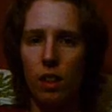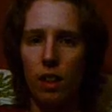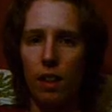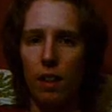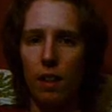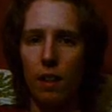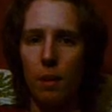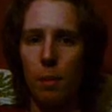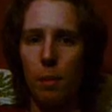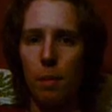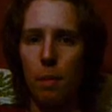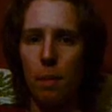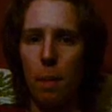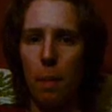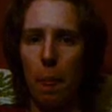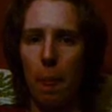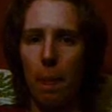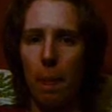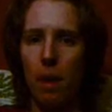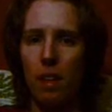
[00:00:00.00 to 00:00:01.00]
um,
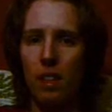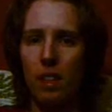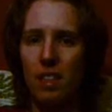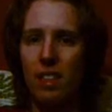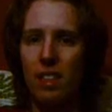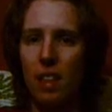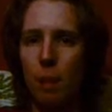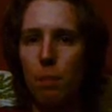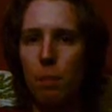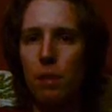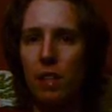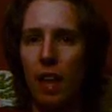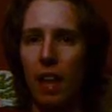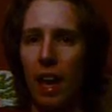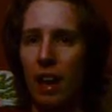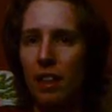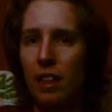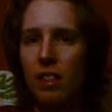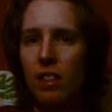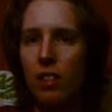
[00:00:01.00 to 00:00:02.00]
accept
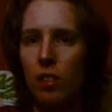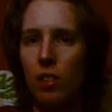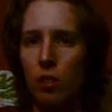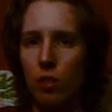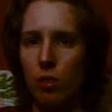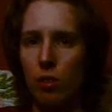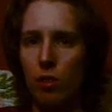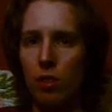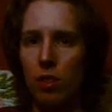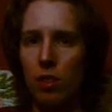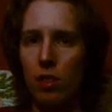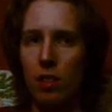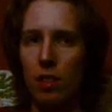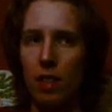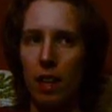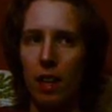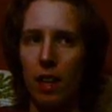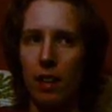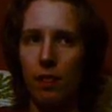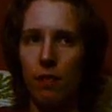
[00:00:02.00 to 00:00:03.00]
answers
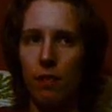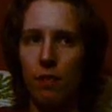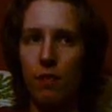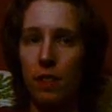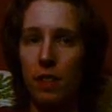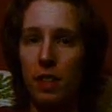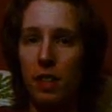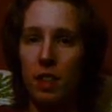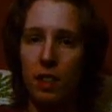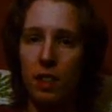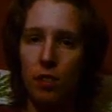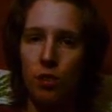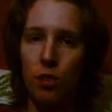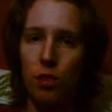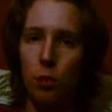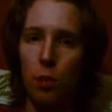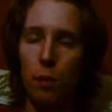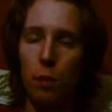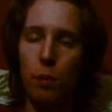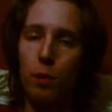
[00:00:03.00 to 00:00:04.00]
that fit
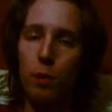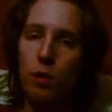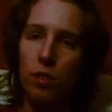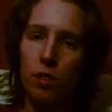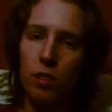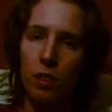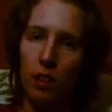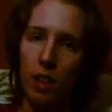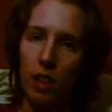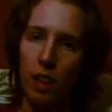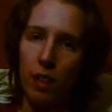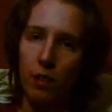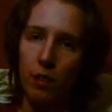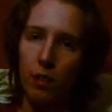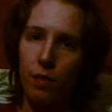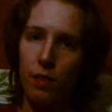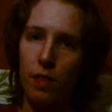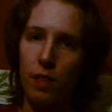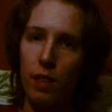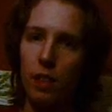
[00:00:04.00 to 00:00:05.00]
into our personal
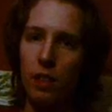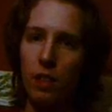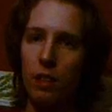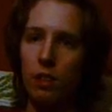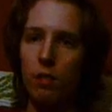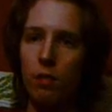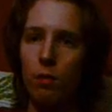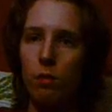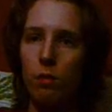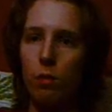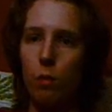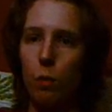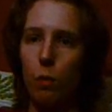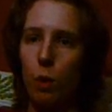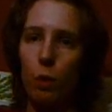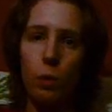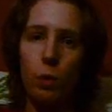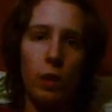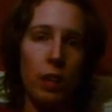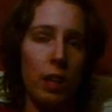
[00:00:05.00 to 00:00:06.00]
life and
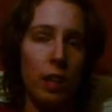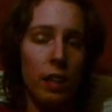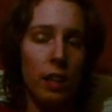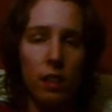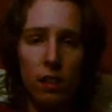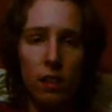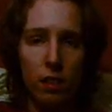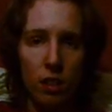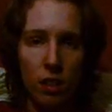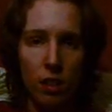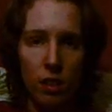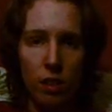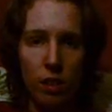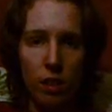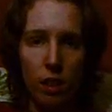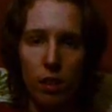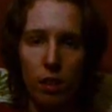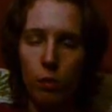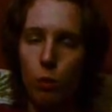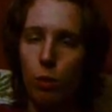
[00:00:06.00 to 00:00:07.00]
what we like to
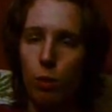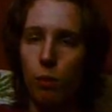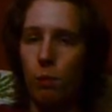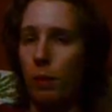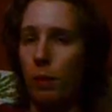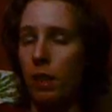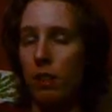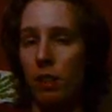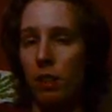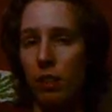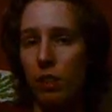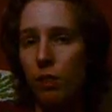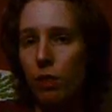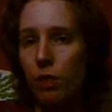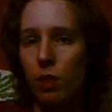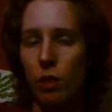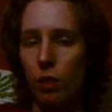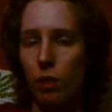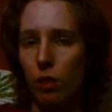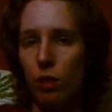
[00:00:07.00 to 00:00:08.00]
hear and what makes us
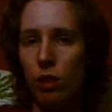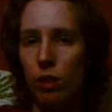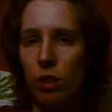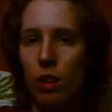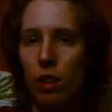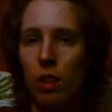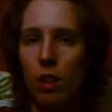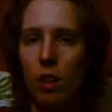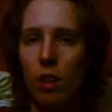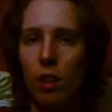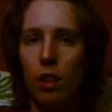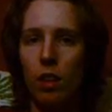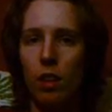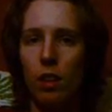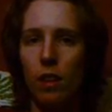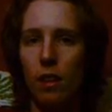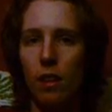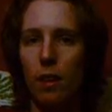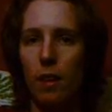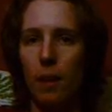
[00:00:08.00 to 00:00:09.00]
feel good.
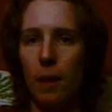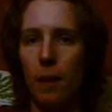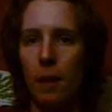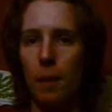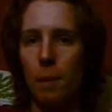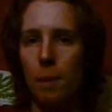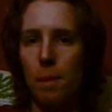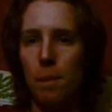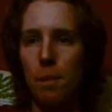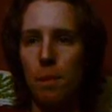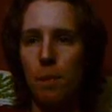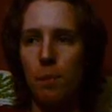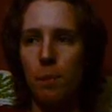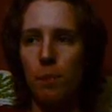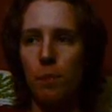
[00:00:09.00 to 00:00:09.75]
Um,